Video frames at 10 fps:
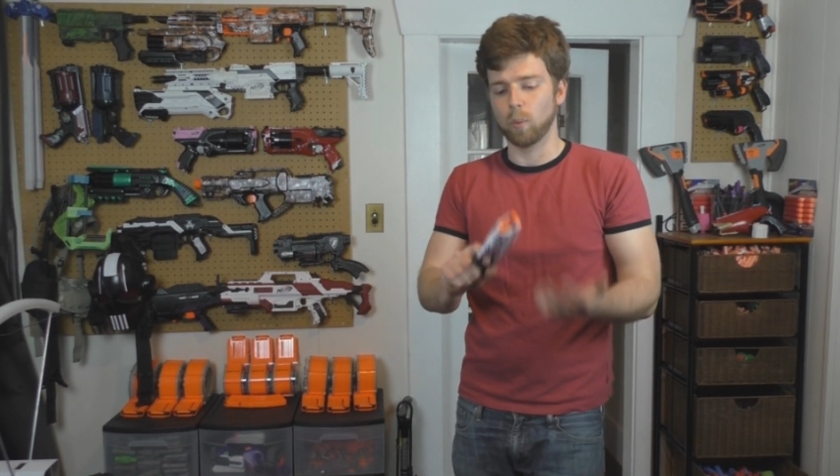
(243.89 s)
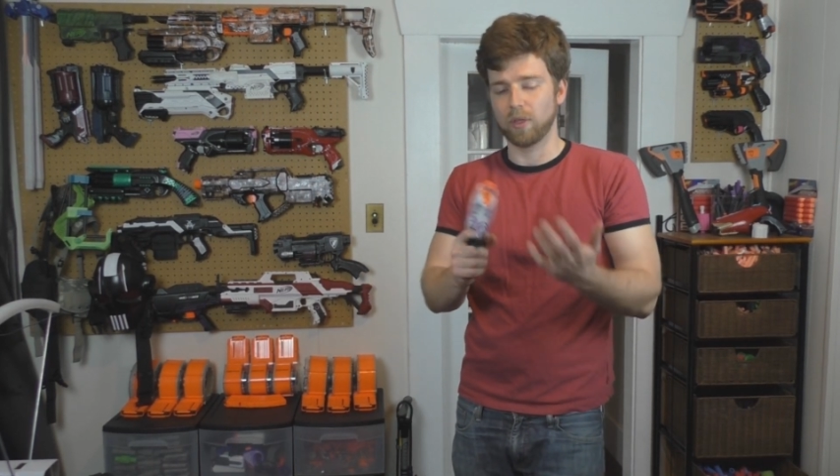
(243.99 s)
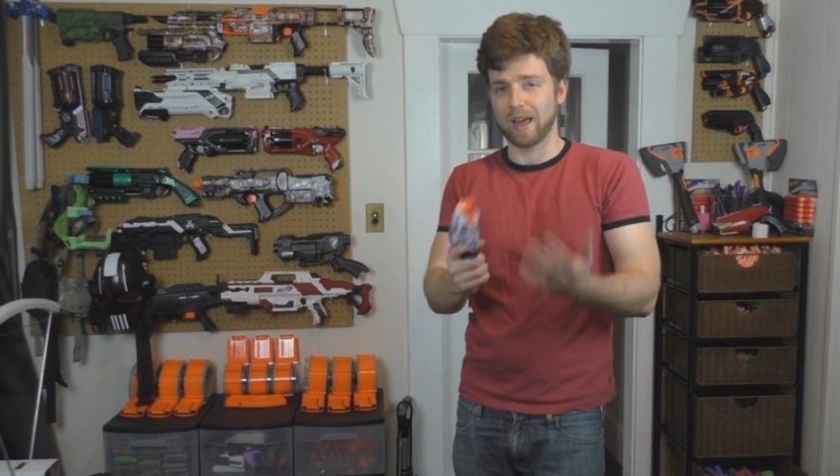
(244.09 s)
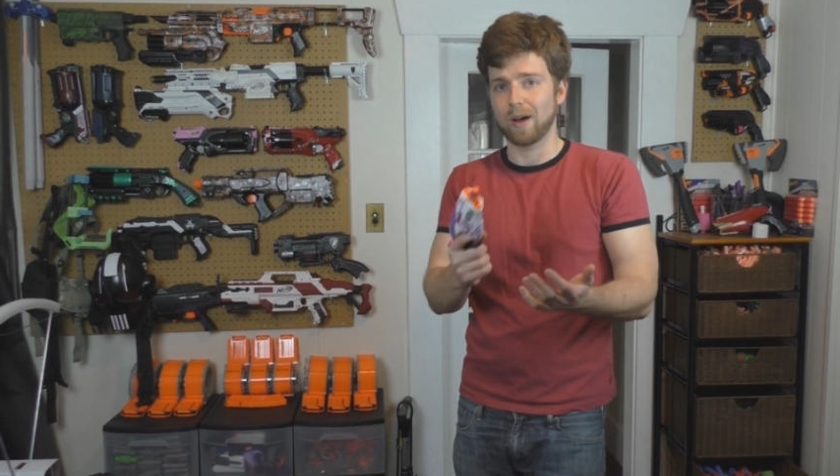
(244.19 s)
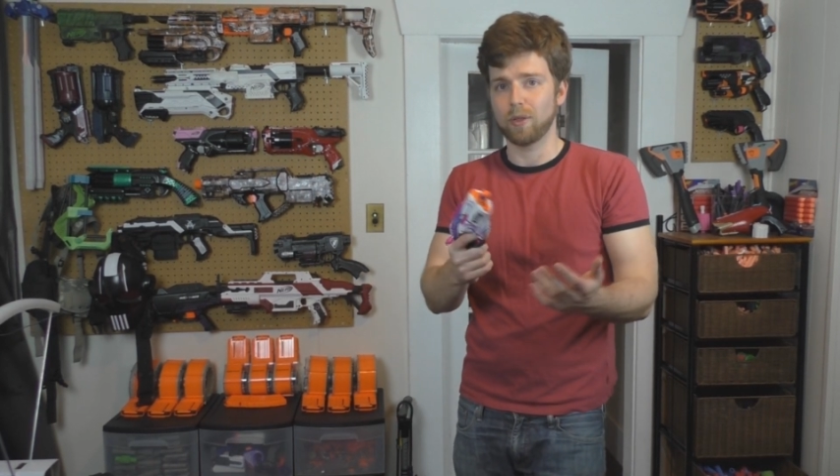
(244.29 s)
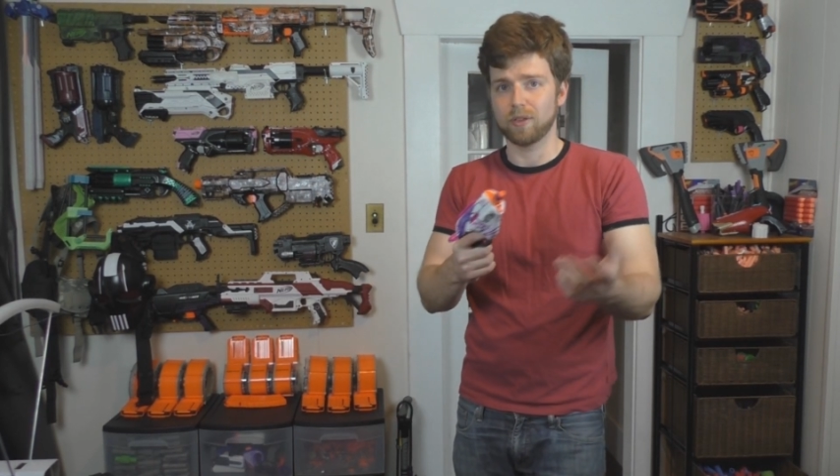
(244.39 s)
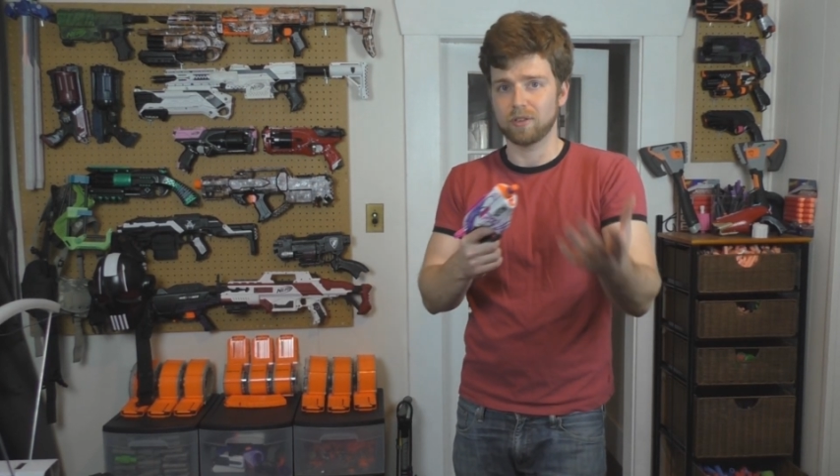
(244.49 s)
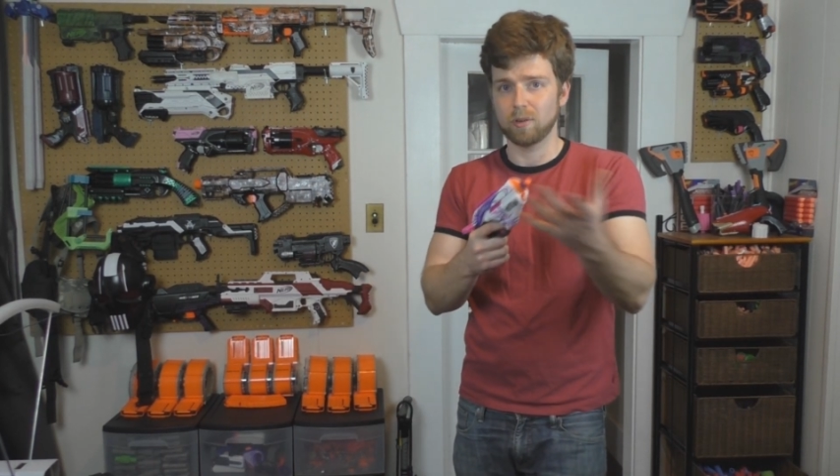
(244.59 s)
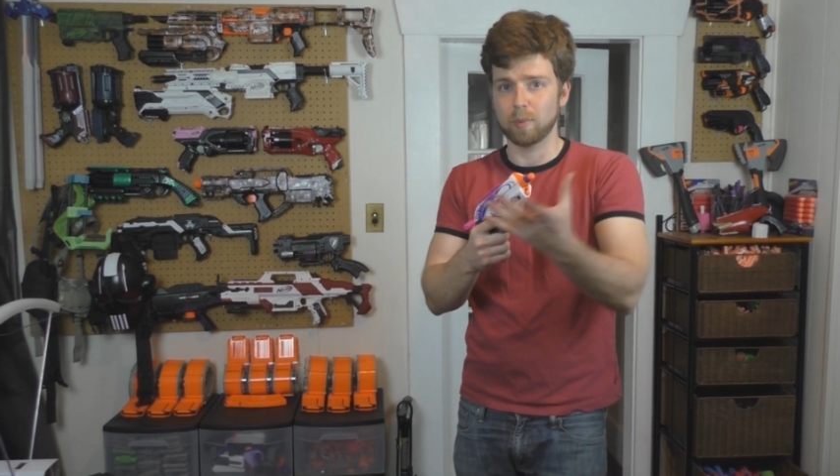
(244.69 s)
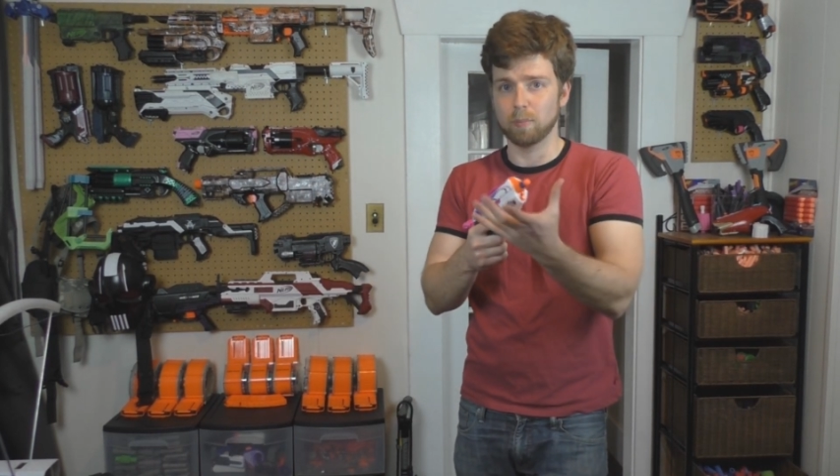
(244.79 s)
Without the
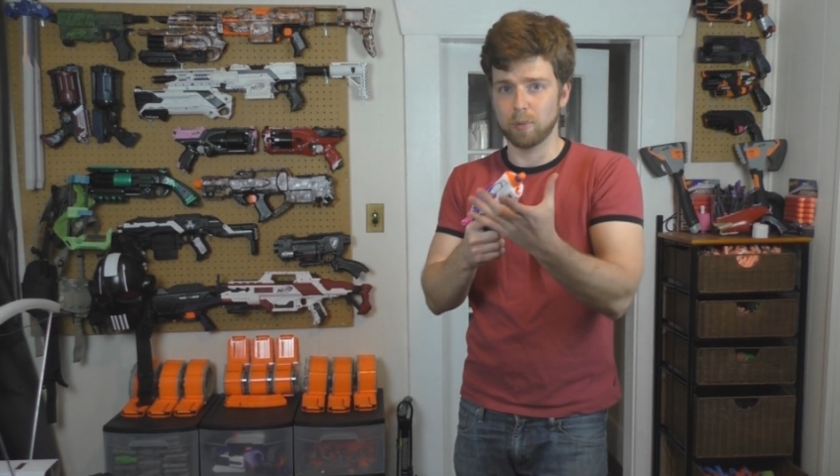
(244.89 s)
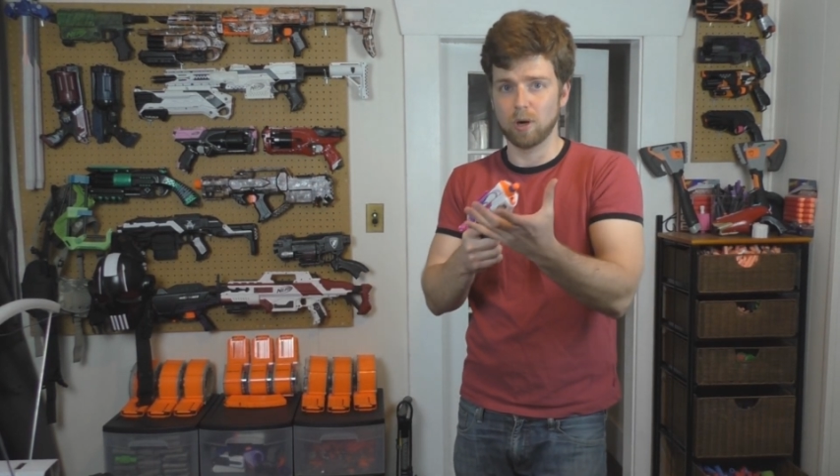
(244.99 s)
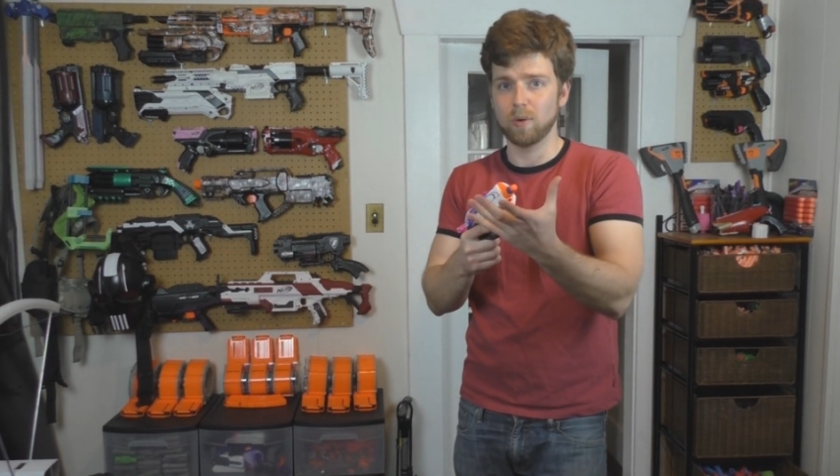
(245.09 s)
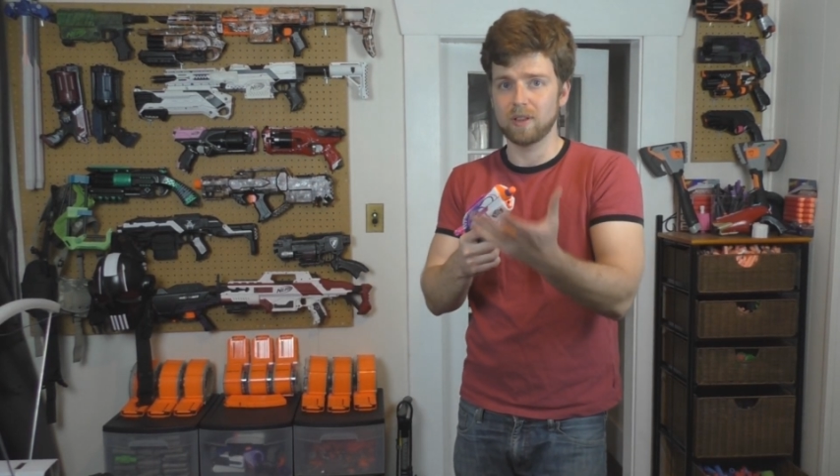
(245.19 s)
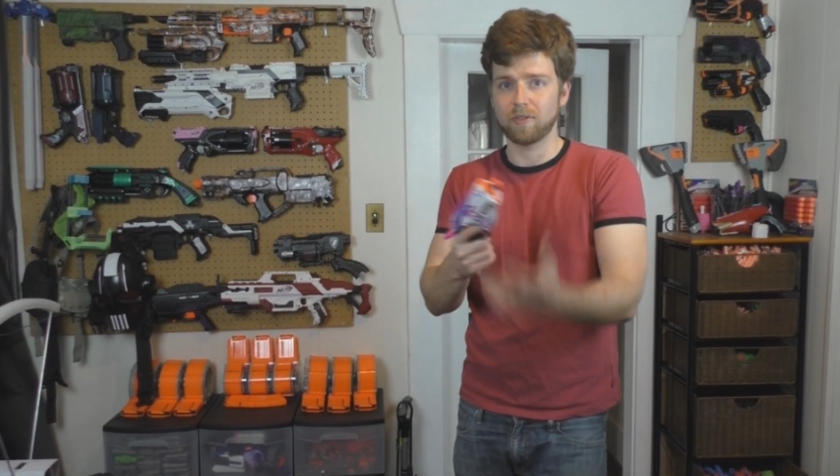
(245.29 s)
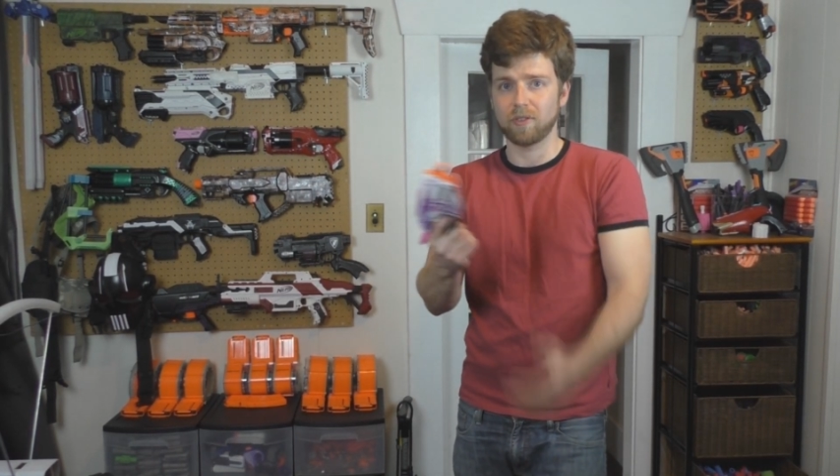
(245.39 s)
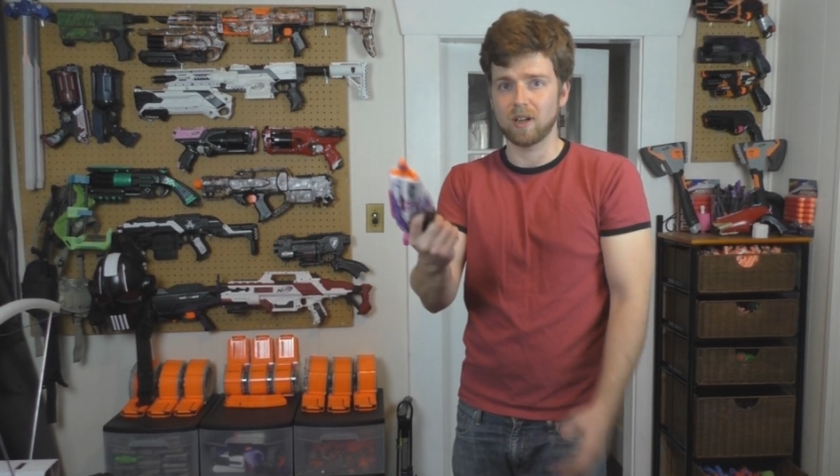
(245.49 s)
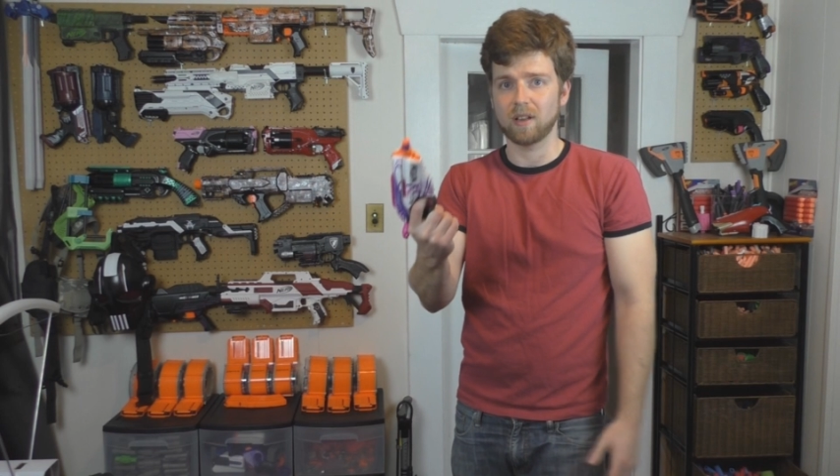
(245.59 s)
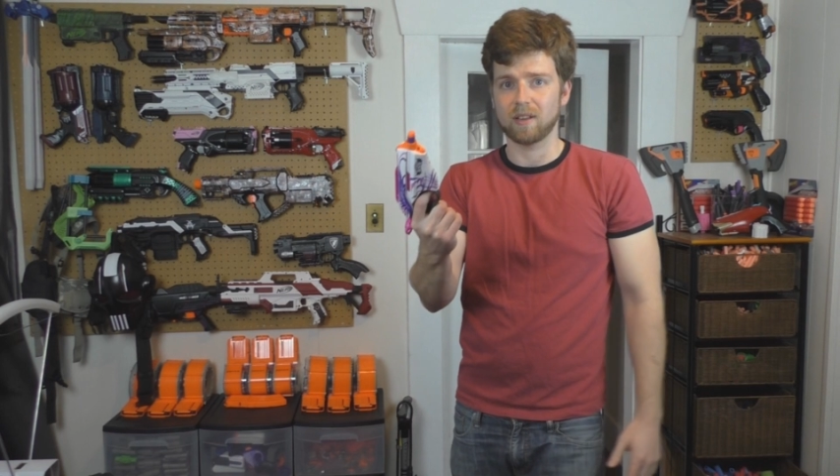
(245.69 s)
stupid bow in the front,